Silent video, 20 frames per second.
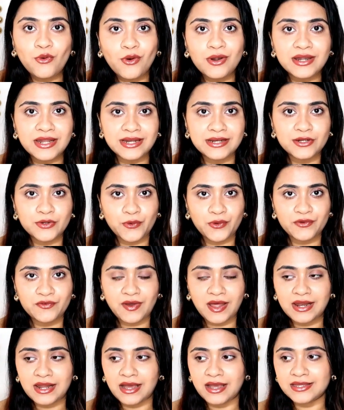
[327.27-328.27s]
golden tone
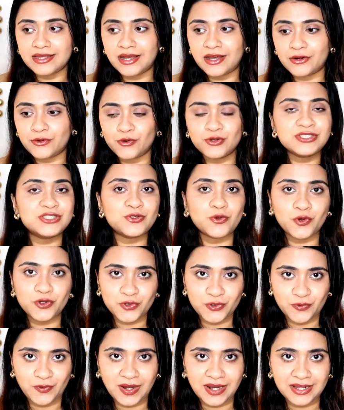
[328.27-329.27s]
wala ya rose
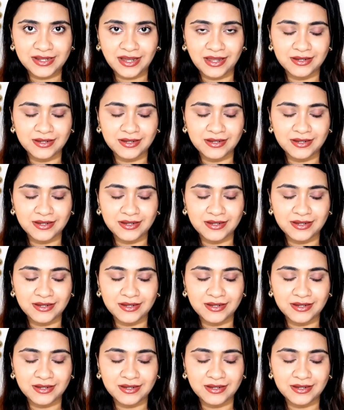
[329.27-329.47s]
tone wala